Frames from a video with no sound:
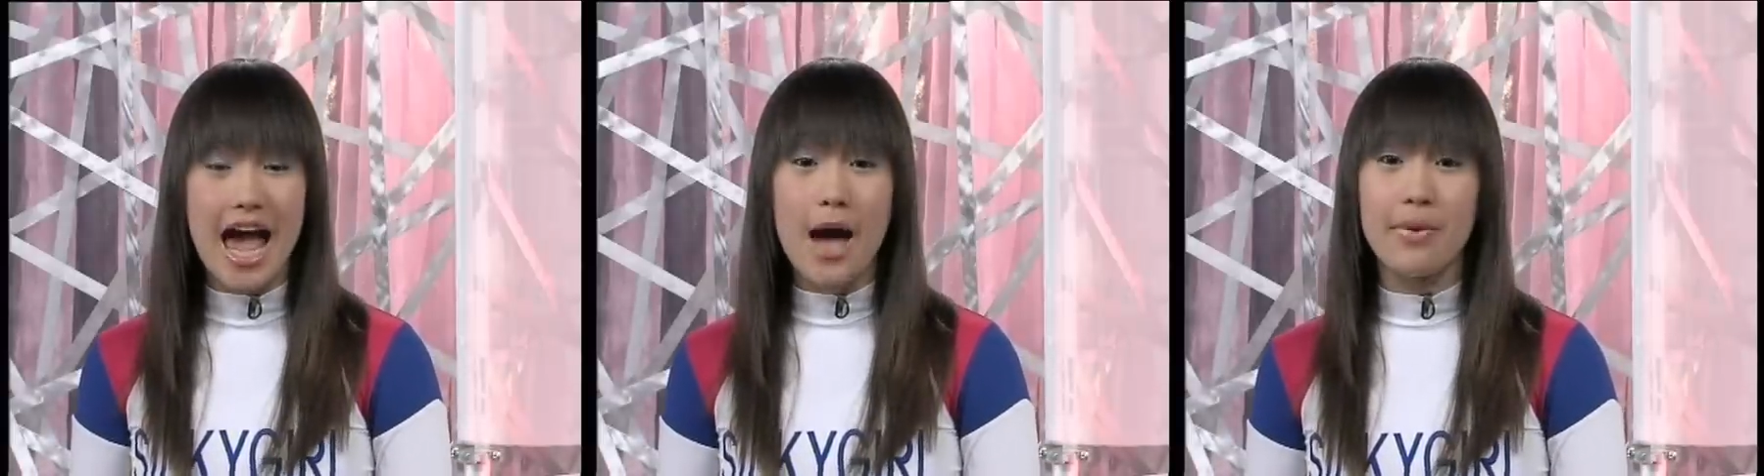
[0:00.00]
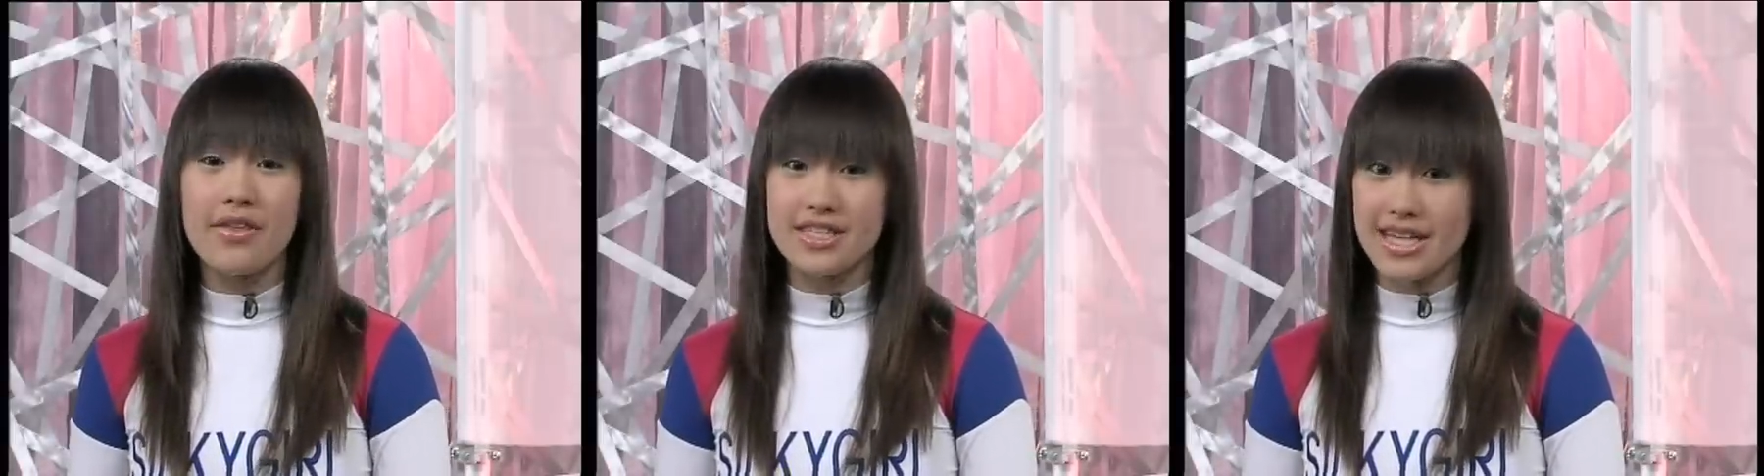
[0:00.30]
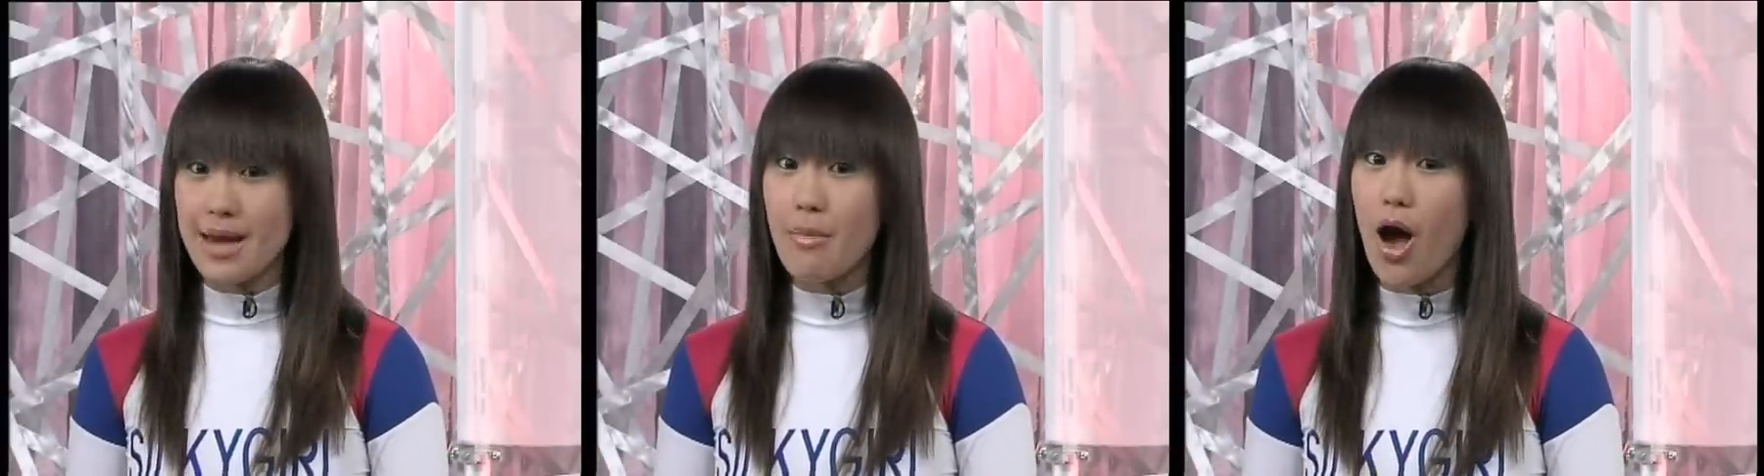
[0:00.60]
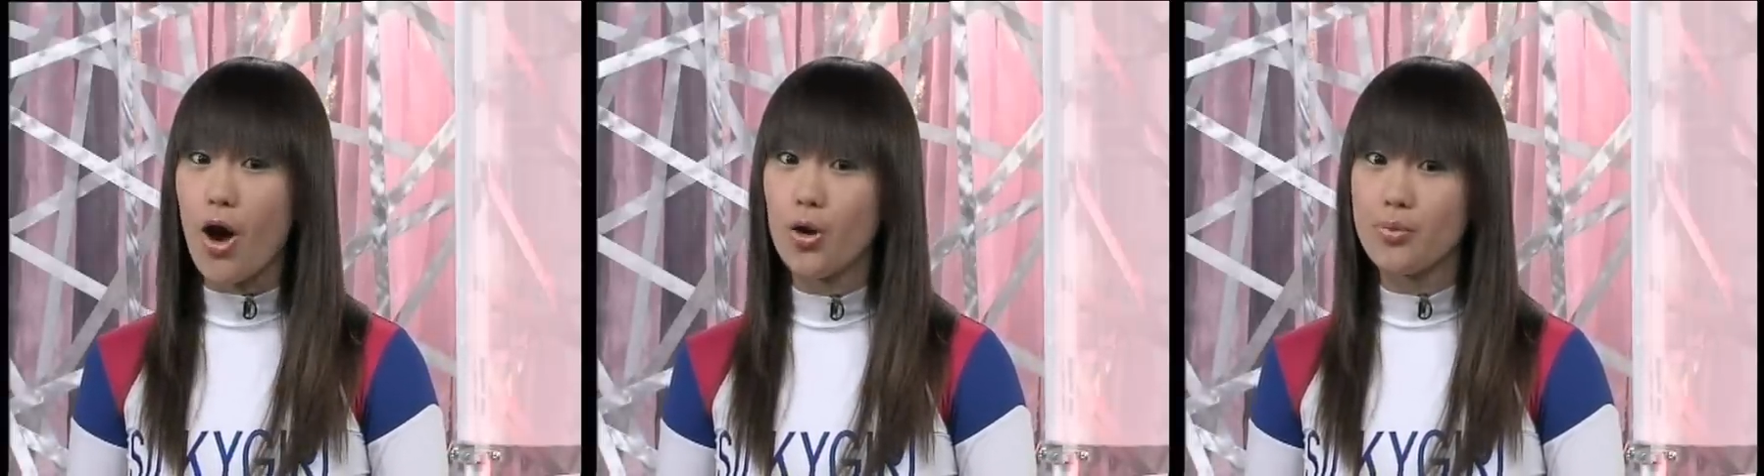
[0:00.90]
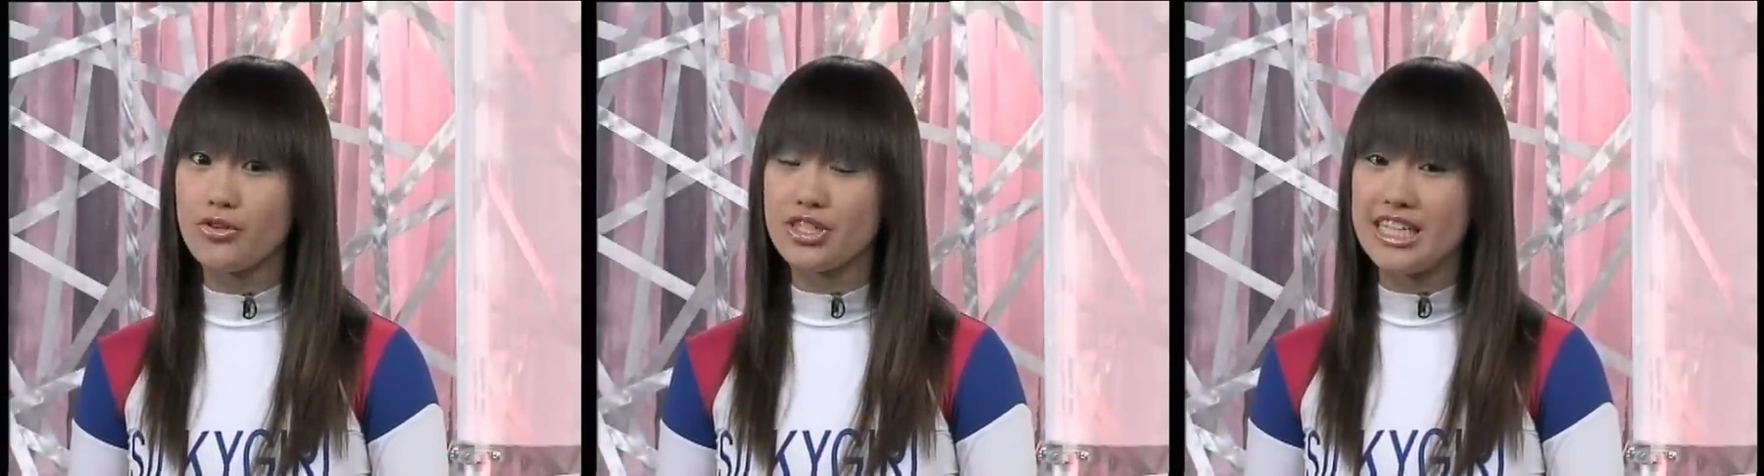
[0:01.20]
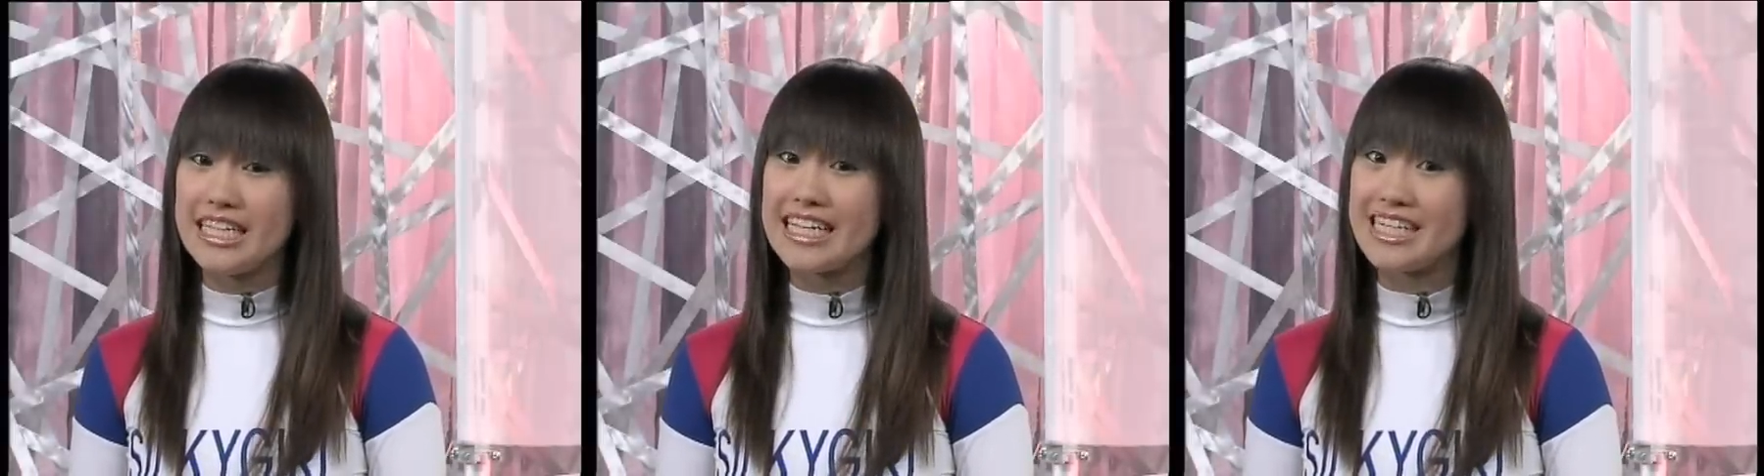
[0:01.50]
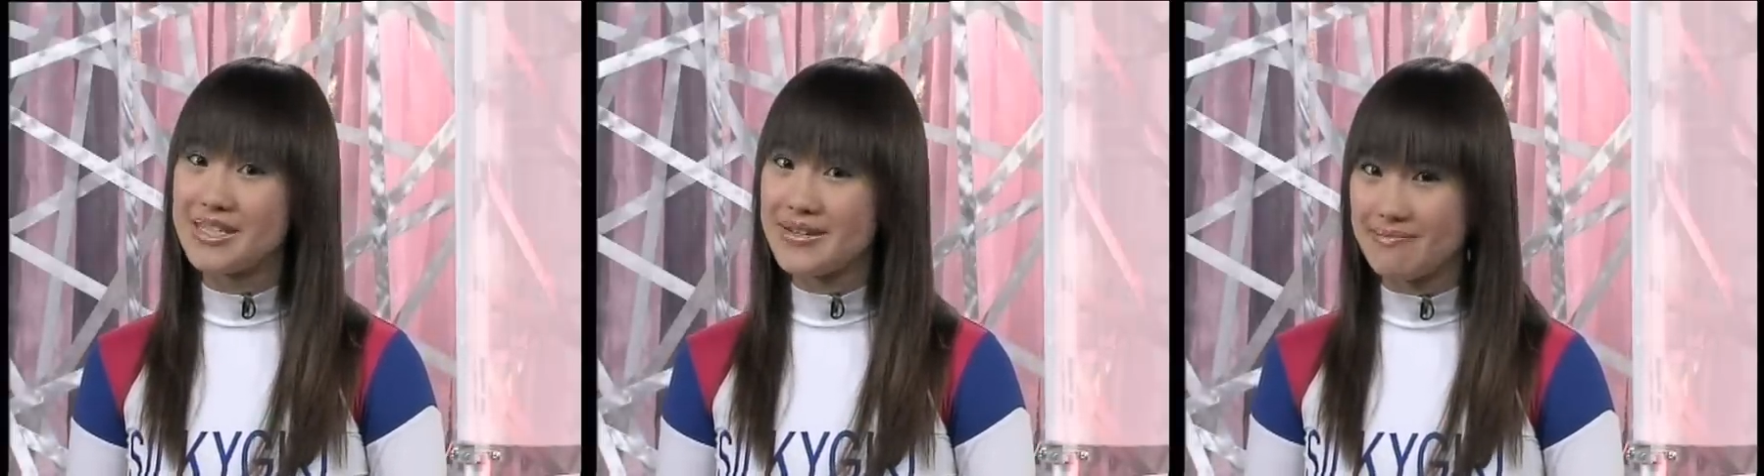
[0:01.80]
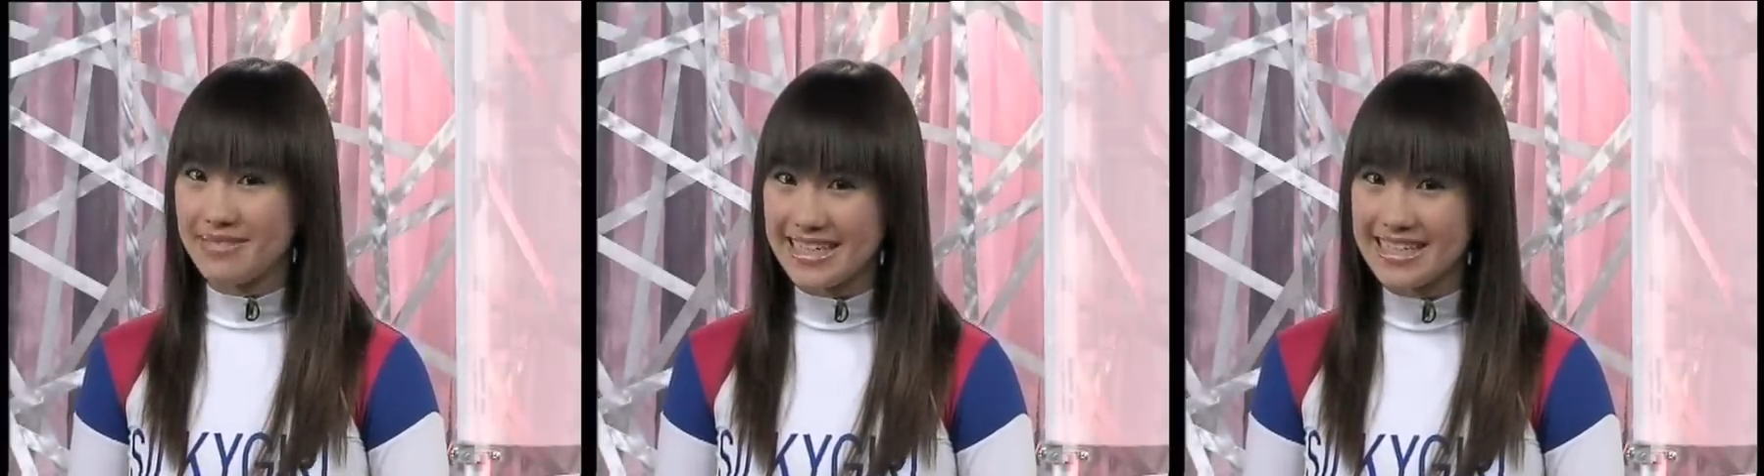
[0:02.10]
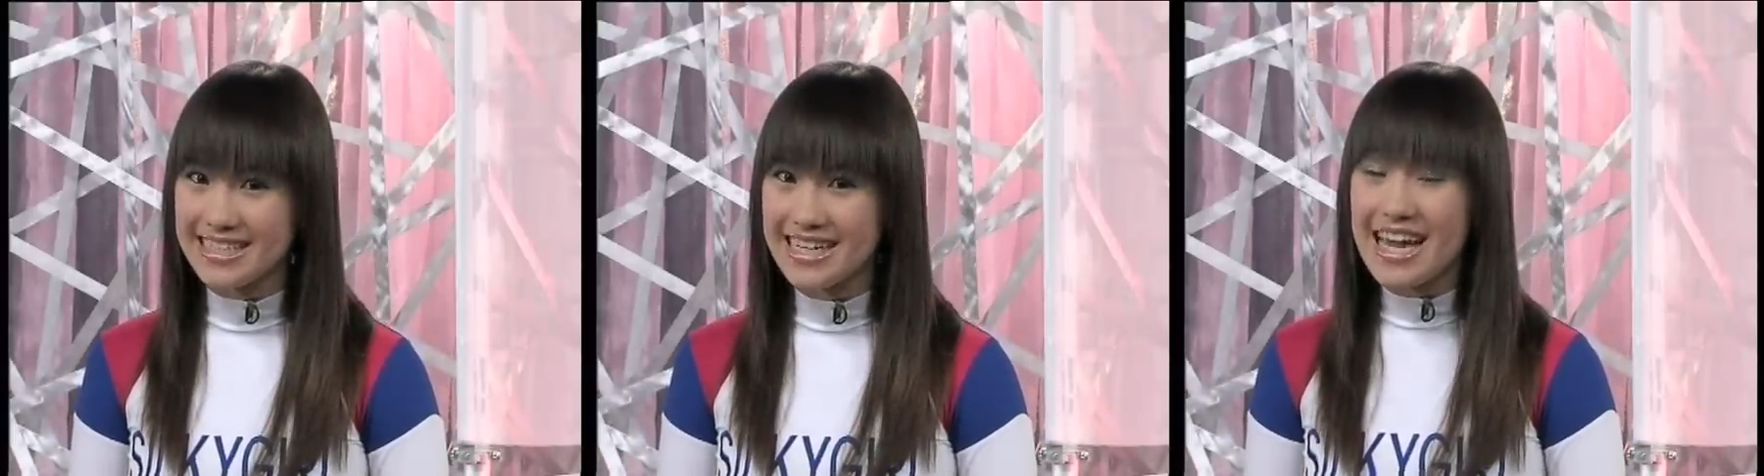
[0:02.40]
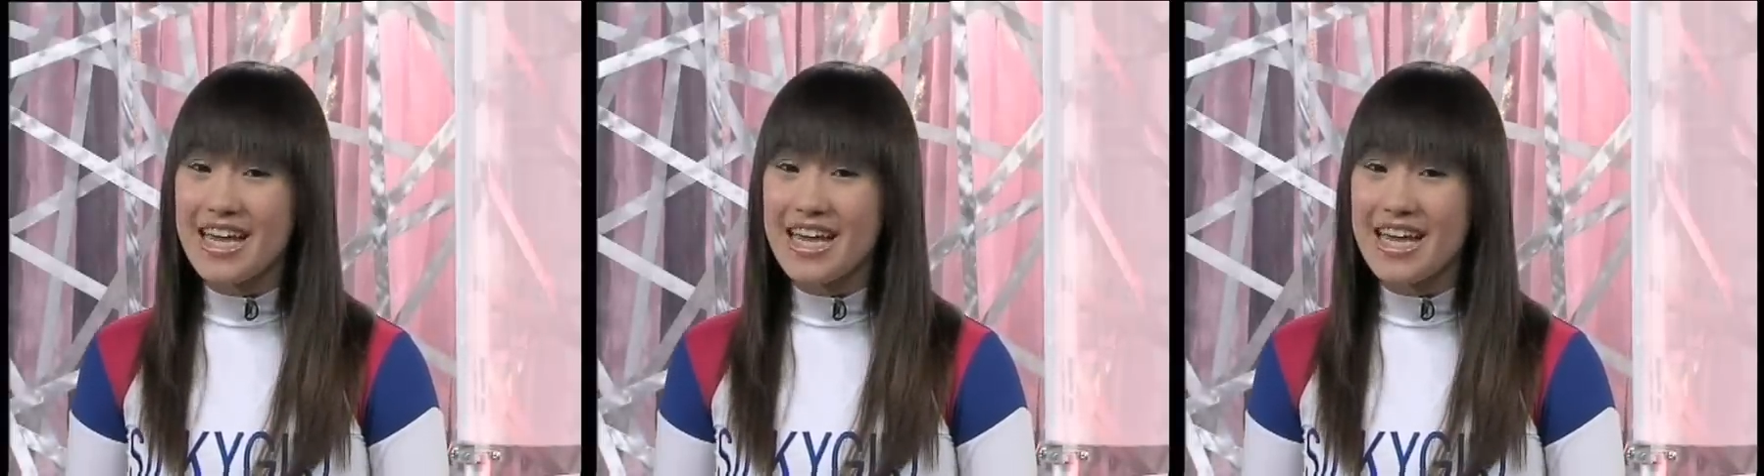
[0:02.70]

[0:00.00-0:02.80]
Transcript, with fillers: and by this time, I hope your routine is complete.